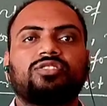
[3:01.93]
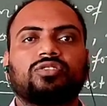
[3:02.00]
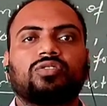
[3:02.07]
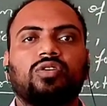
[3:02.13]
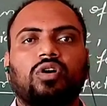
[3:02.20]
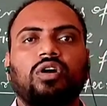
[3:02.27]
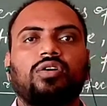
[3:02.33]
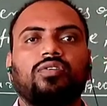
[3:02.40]
is
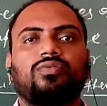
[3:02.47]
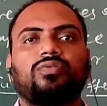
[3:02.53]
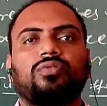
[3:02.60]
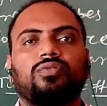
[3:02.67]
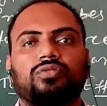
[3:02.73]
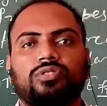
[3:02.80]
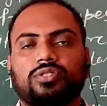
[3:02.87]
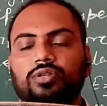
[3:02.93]
called
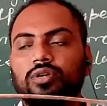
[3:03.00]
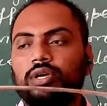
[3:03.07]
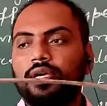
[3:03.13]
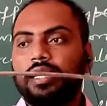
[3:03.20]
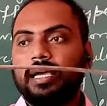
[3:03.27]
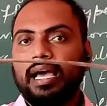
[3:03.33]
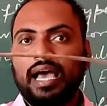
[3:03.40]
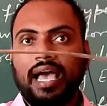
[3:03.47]
force.
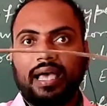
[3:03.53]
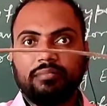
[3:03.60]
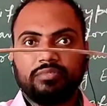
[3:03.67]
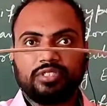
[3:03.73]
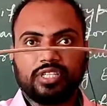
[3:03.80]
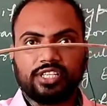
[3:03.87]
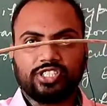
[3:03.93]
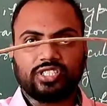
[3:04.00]
I
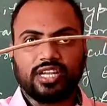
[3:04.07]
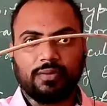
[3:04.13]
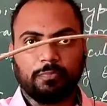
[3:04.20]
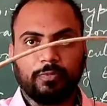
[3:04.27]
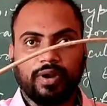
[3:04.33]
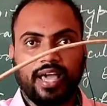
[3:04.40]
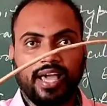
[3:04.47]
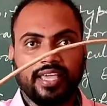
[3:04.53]
am just
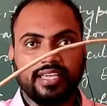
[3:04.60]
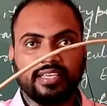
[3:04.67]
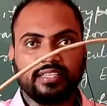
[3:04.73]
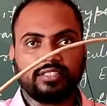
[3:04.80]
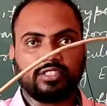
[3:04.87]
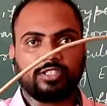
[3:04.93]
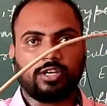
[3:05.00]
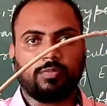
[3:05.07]

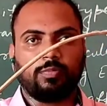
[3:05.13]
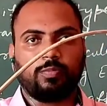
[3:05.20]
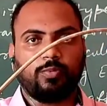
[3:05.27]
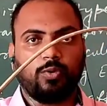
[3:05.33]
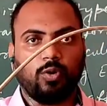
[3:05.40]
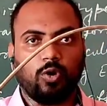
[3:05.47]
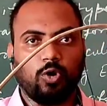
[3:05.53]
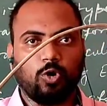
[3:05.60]
applying
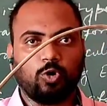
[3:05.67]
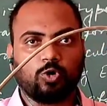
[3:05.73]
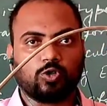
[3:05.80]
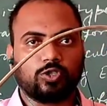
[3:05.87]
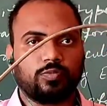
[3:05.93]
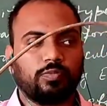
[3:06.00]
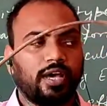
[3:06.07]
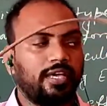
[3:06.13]
some
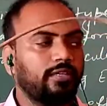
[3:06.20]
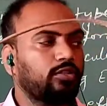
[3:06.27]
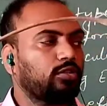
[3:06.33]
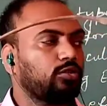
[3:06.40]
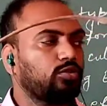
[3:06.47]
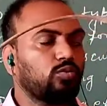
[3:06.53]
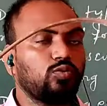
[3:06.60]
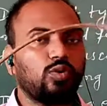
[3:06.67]
force by
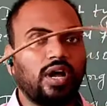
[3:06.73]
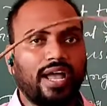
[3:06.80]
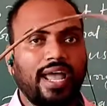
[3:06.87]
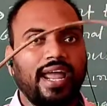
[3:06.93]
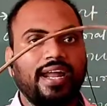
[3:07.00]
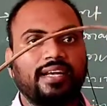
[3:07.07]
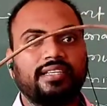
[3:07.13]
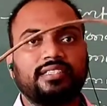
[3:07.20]
two
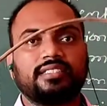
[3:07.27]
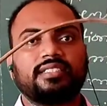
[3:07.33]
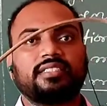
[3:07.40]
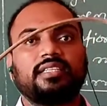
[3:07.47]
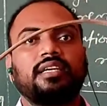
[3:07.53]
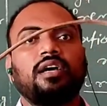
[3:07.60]
hands